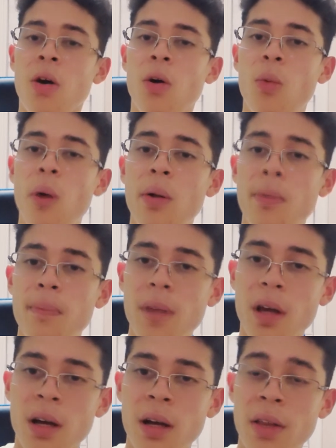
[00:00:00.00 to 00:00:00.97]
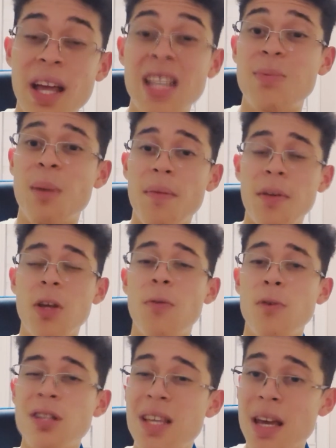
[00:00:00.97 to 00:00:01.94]
Well, that's my video
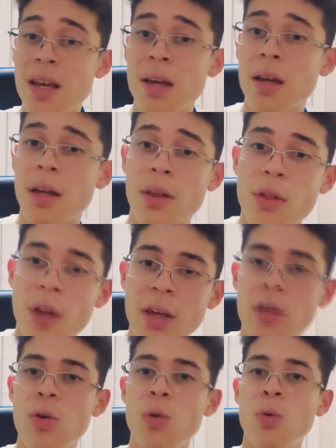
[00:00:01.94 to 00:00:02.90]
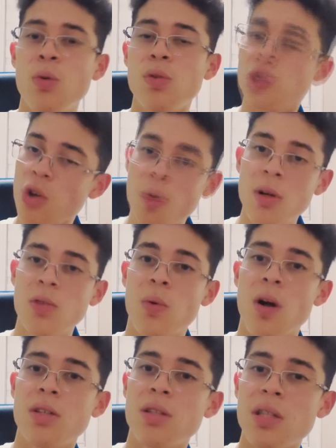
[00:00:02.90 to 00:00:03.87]
for today. Thank you so much for
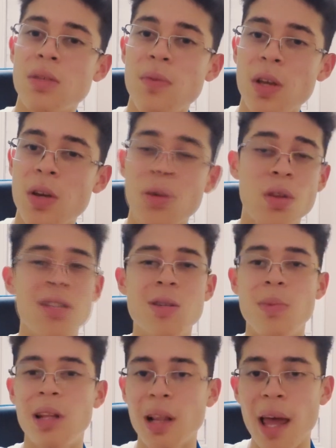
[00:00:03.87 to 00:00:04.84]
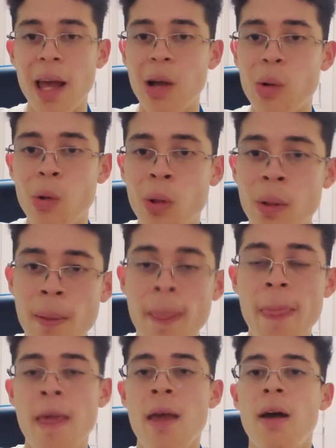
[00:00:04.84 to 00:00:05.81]
watching this video. This has been Lanko.
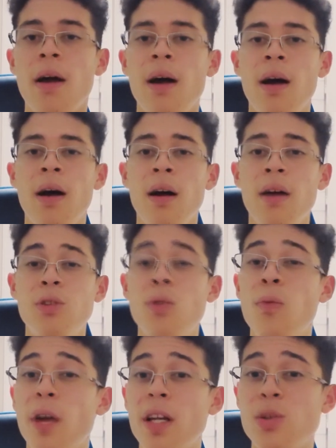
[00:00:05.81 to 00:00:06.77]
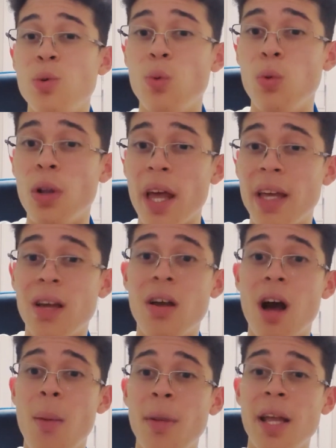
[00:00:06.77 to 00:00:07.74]
Don't forget to like,
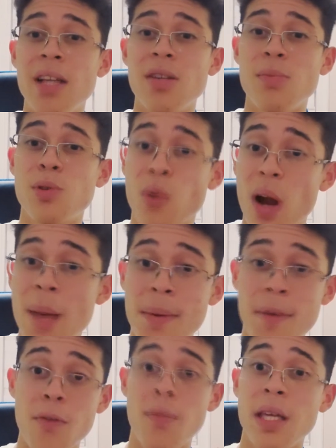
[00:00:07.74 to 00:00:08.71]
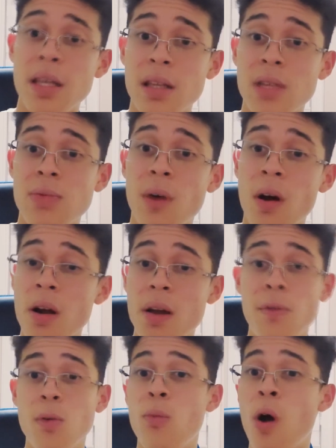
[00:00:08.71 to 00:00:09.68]
comment, and subscribe if you made it this far.
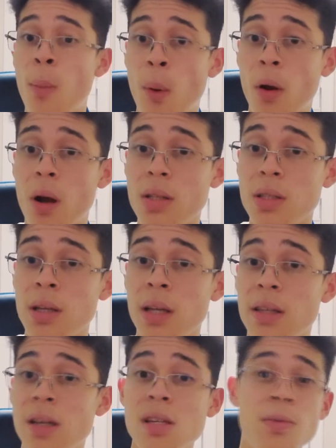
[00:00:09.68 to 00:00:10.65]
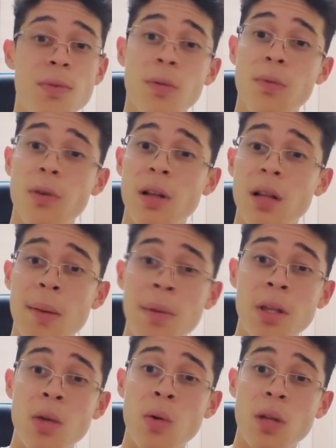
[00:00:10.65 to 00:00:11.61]
If you want more content like this, feel free to let me
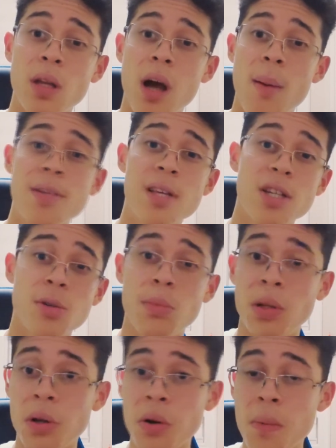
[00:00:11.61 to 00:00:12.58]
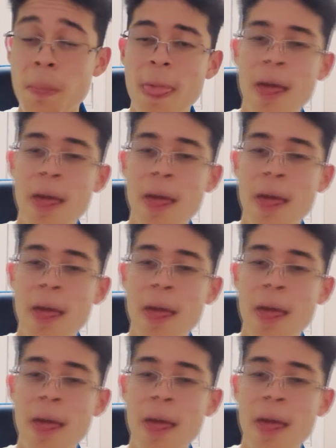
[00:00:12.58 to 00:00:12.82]
know in the comment section below.